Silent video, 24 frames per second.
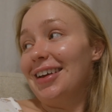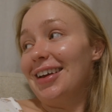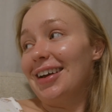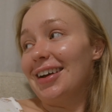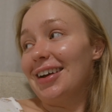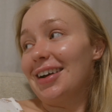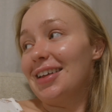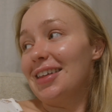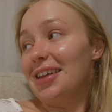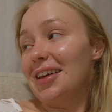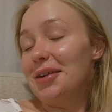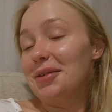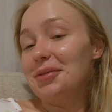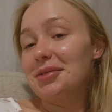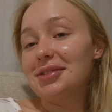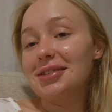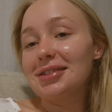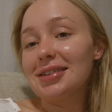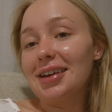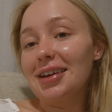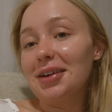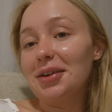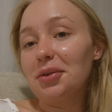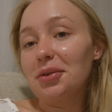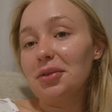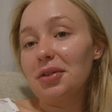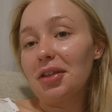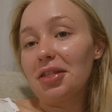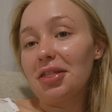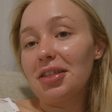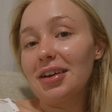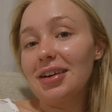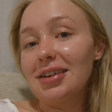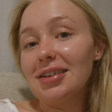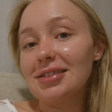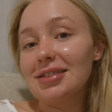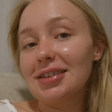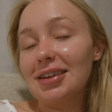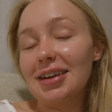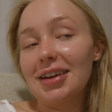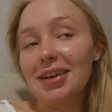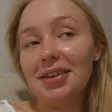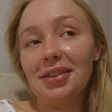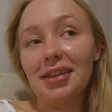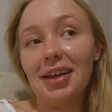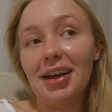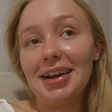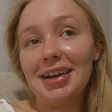And Clay was saying all the things that
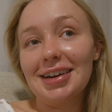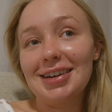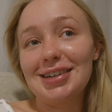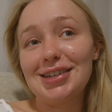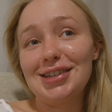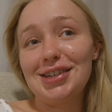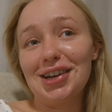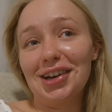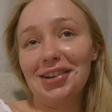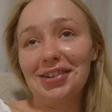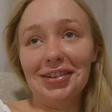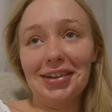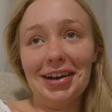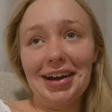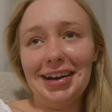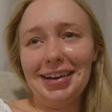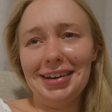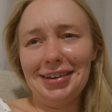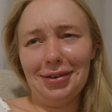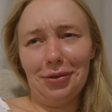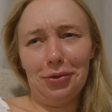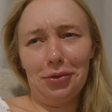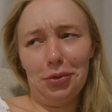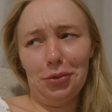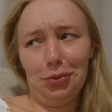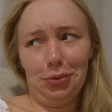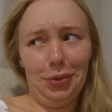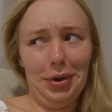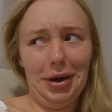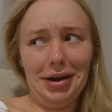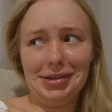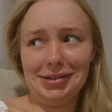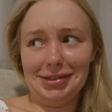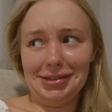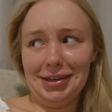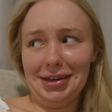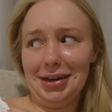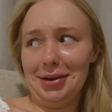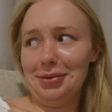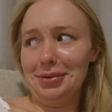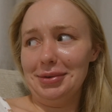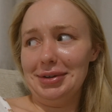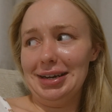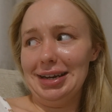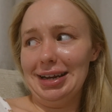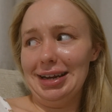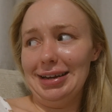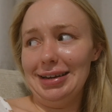he'd like to, like, all the ways that he
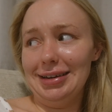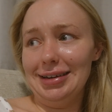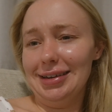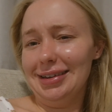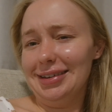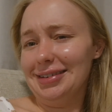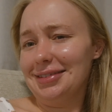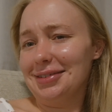would eat it.